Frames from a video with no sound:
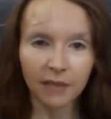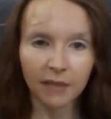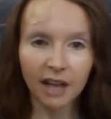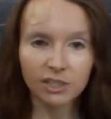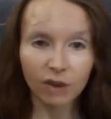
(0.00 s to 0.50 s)

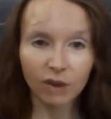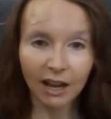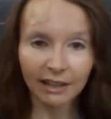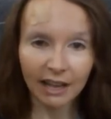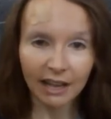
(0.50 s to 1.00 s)
I
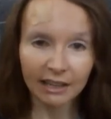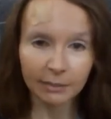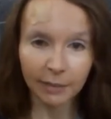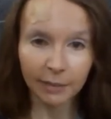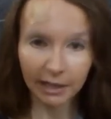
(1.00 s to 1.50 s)
tried
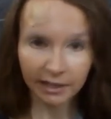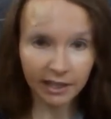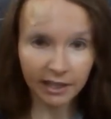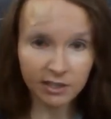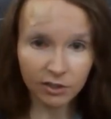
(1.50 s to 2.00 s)
adding
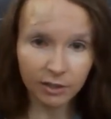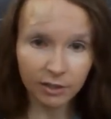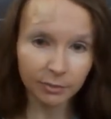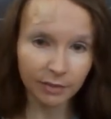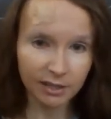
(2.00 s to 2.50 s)
pancake
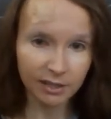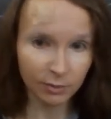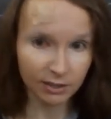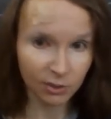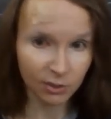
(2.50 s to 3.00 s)
syrup as
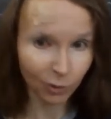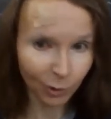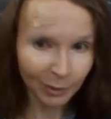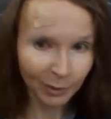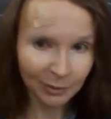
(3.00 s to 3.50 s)
well as
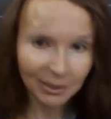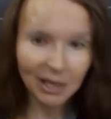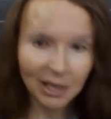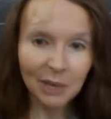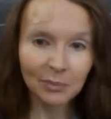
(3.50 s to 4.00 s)
Cool Whip,
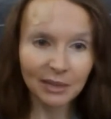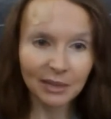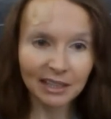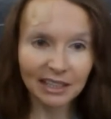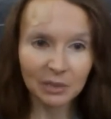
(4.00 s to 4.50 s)

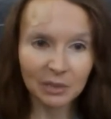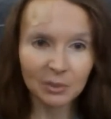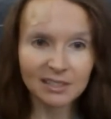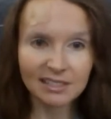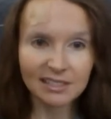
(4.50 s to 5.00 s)
but it
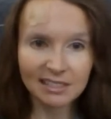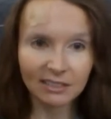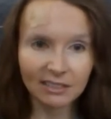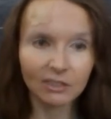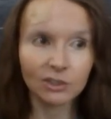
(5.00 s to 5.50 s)
was
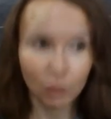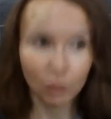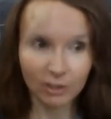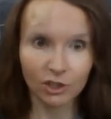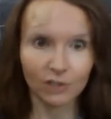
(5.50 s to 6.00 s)
still
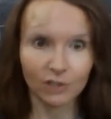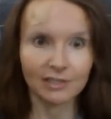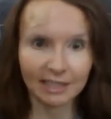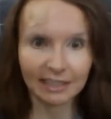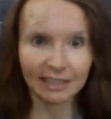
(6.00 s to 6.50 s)
torture
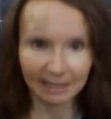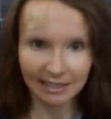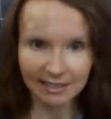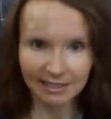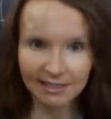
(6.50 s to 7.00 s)
to eat
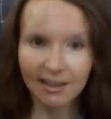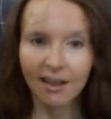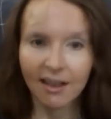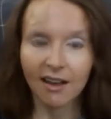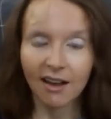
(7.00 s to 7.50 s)
this.
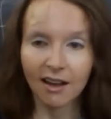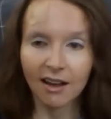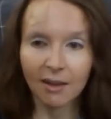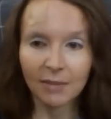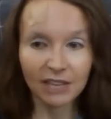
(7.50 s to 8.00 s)

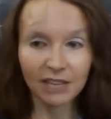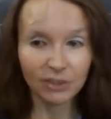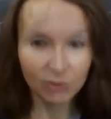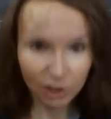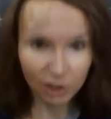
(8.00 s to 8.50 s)
If
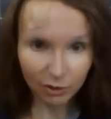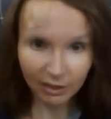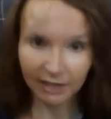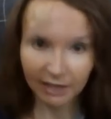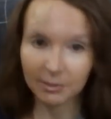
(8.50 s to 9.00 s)
you do
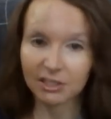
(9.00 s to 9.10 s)
like mint